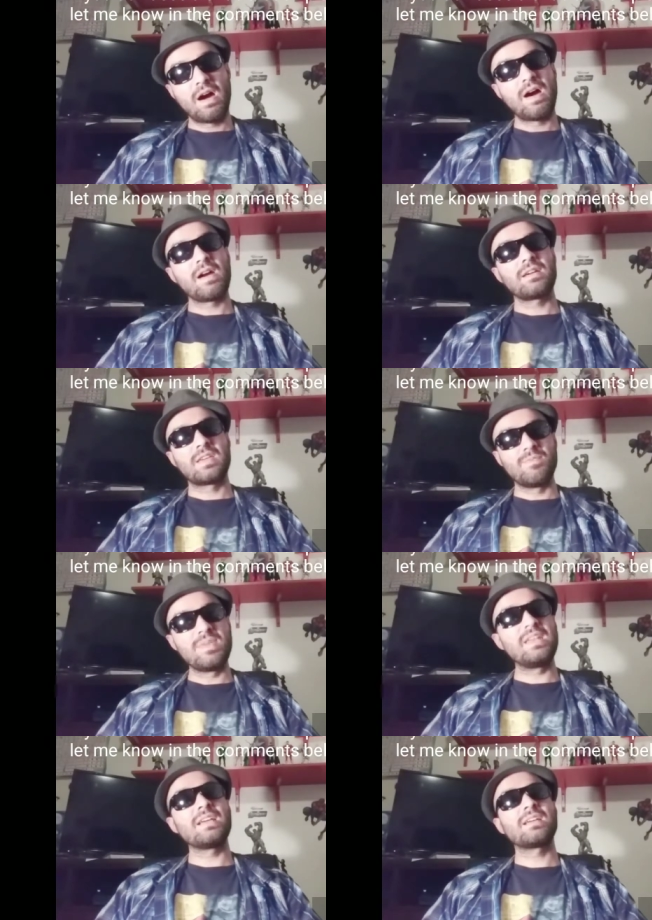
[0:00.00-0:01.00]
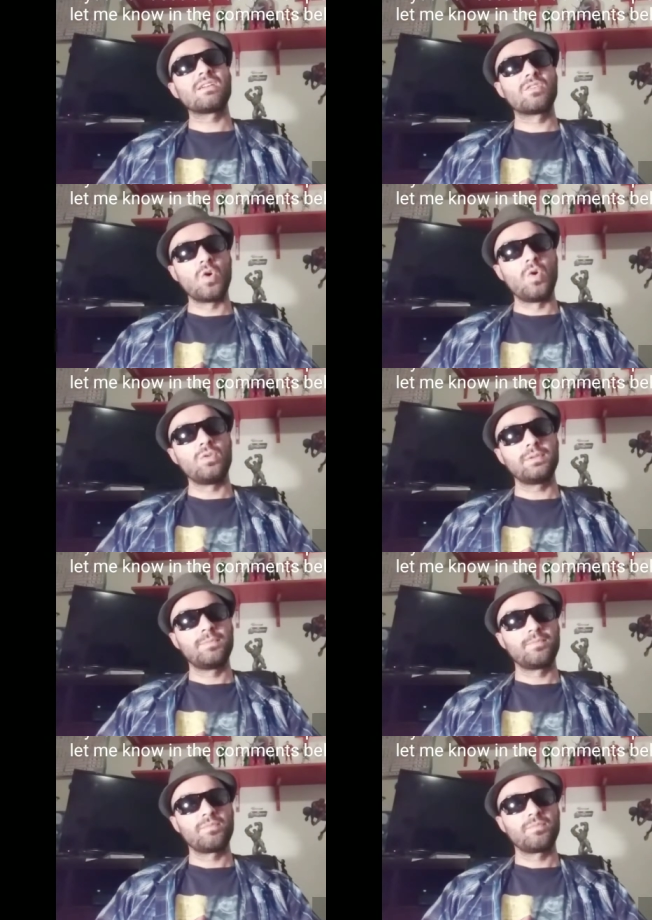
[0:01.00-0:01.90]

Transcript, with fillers: are comedic gold.